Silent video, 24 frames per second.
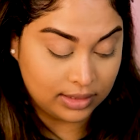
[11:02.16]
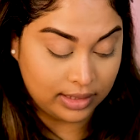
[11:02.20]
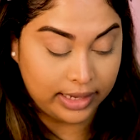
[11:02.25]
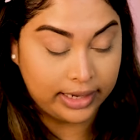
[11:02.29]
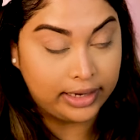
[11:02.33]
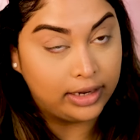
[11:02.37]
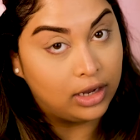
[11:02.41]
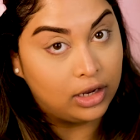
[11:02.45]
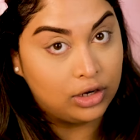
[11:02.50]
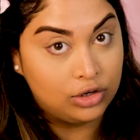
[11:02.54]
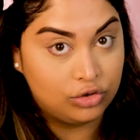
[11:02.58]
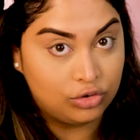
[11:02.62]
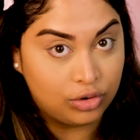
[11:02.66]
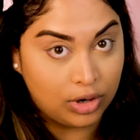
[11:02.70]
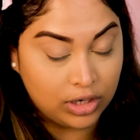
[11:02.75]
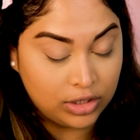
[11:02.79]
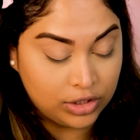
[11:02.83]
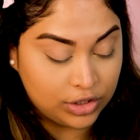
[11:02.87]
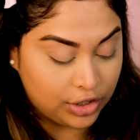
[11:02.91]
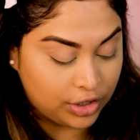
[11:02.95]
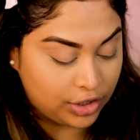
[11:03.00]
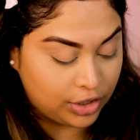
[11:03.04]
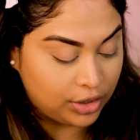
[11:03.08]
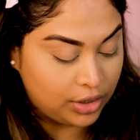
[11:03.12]
like
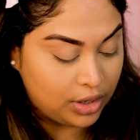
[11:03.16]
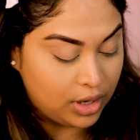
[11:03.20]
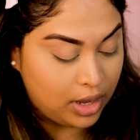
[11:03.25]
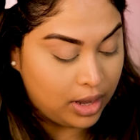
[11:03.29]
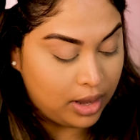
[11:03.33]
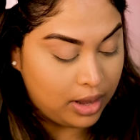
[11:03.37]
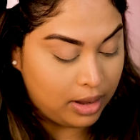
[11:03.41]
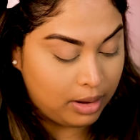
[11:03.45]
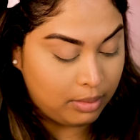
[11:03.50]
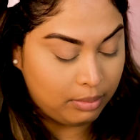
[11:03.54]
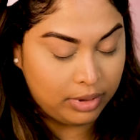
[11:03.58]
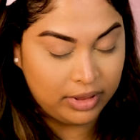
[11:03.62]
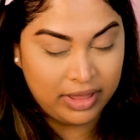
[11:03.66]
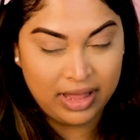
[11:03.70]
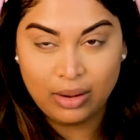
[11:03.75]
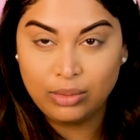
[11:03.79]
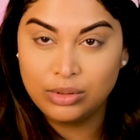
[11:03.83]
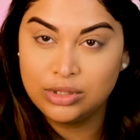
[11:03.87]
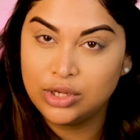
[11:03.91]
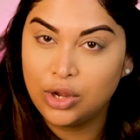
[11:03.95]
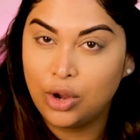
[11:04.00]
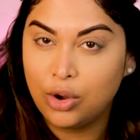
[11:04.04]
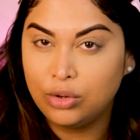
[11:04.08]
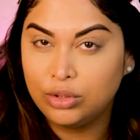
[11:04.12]
drugged her, but that
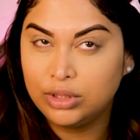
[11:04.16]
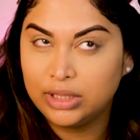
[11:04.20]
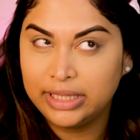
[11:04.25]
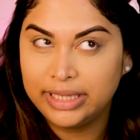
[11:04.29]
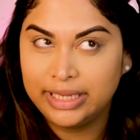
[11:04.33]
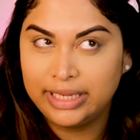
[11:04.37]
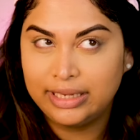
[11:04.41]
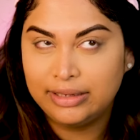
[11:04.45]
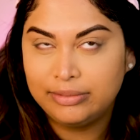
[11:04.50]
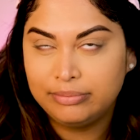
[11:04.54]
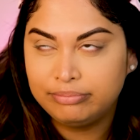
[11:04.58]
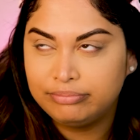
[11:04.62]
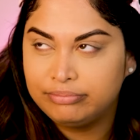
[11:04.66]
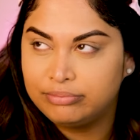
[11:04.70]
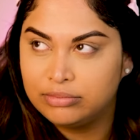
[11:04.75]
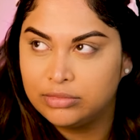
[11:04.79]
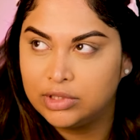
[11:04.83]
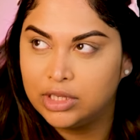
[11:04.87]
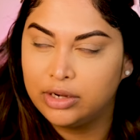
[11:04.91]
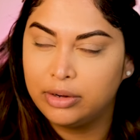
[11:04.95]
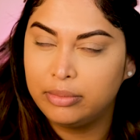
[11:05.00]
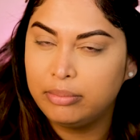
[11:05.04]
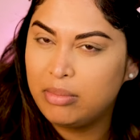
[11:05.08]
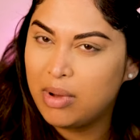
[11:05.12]
was only,
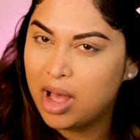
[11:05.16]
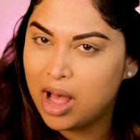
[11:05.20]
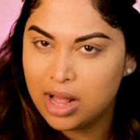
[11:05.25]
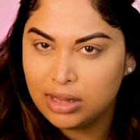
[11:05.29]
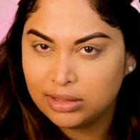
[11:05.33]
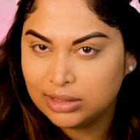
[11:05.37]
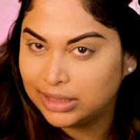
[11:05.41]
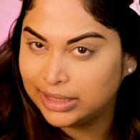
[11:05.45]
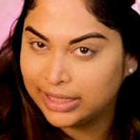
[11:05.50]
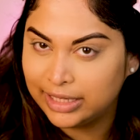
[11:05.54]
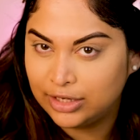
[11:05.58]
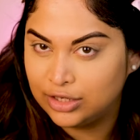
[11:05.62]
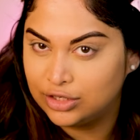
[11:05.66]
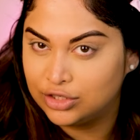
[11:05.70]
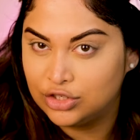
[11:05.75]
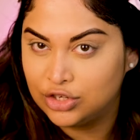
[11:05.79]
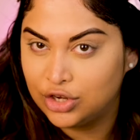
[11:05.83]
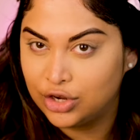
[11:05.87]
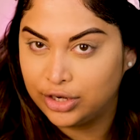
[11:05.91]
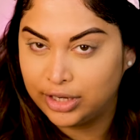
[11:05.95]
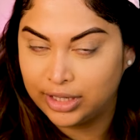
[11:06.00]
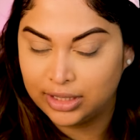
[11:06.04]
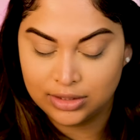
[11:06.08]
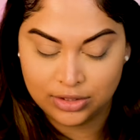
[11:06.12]
you know, mildly
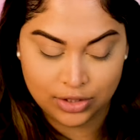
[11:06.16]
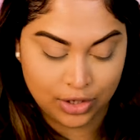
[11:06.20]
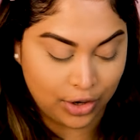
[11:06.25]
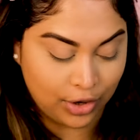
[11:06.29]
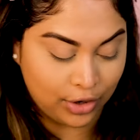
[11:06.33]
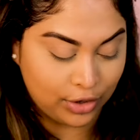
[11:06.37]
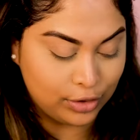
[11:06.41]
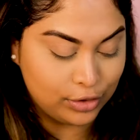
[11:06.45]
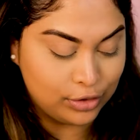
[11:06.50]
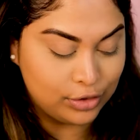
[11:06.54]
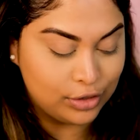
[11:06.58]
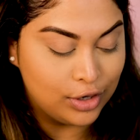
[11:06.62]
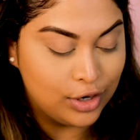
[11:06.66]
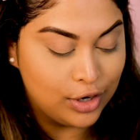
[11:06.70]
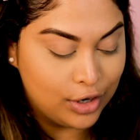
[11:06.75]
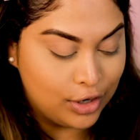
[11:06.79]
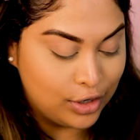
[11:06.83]
concerning to her.